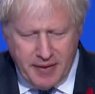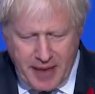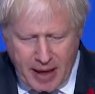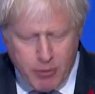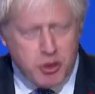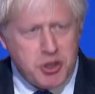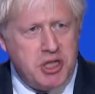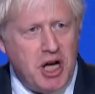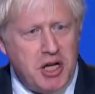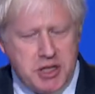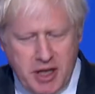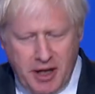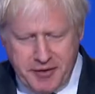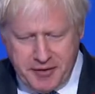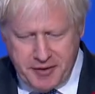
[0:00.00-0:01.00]
They will
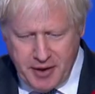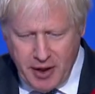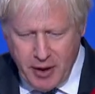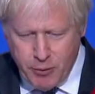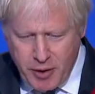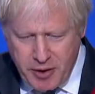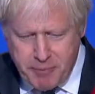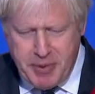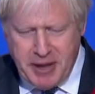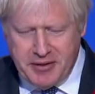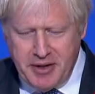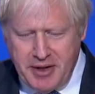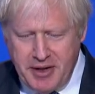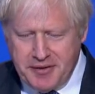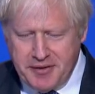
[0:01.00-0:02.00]
judge us with
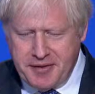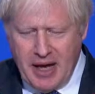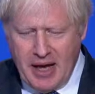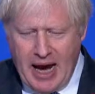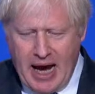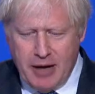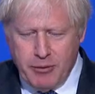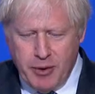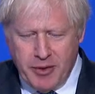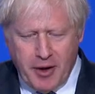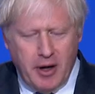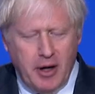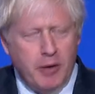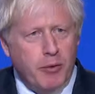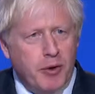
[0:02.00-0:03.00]
bitterness and with
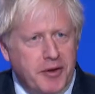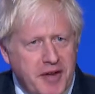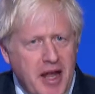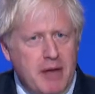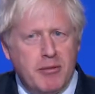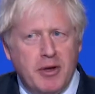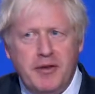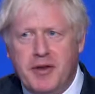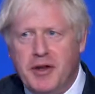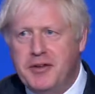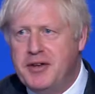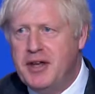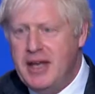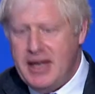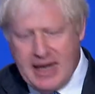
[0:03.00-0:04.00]
a resentment
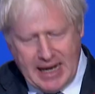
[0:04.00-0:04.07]
that